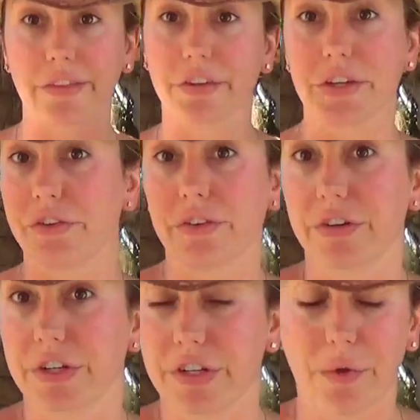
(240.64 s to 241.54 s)
either you do it
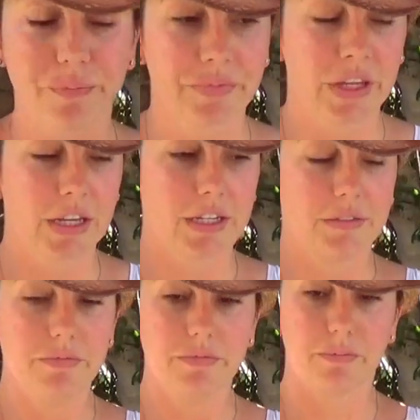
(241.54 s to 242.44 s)
or you don't.
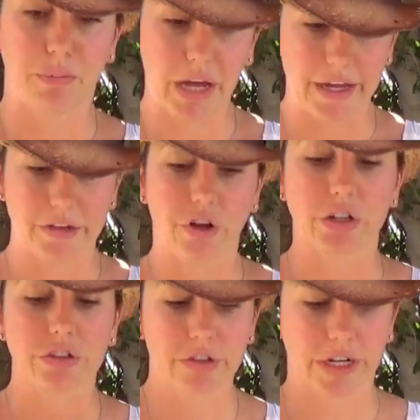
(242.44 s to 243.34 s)
But
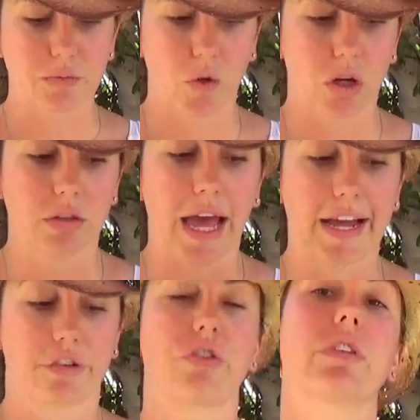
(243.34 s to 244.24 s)
Dr. Grenoir
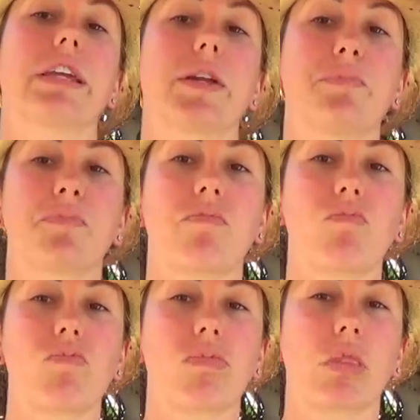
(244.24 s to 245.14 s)
actually
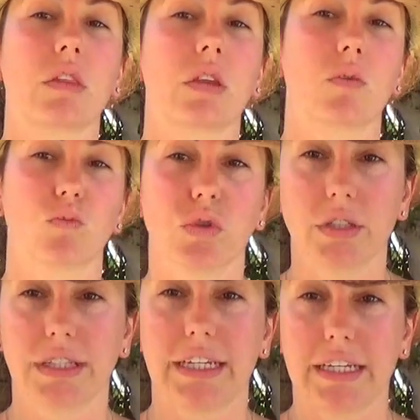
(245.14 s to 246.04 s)

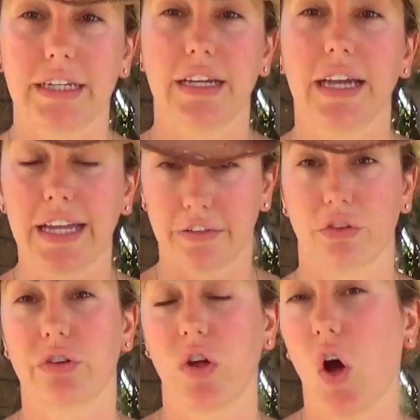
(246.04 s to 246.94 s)
really
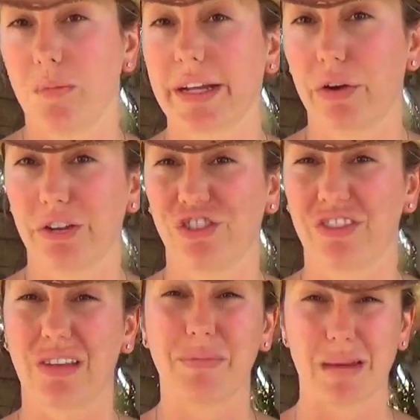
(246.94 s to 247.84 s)
answered all my
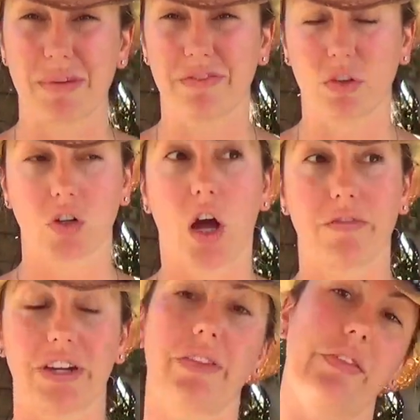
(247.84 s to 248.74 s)
questions and made me feel
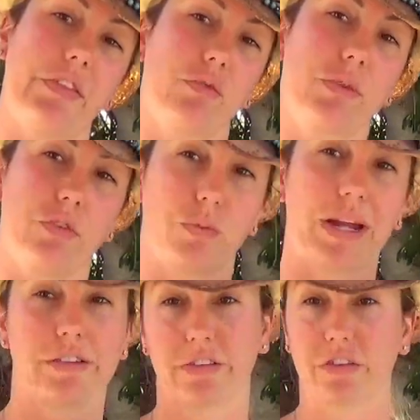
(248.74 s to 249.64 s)
confident that this was the
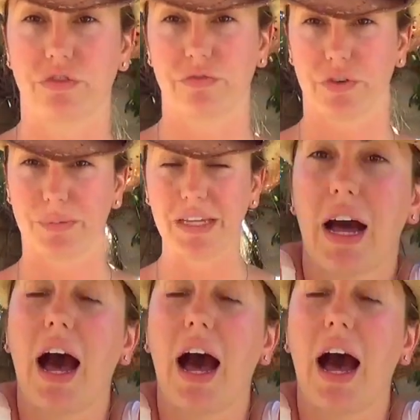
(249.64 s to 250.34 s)
right decision for me.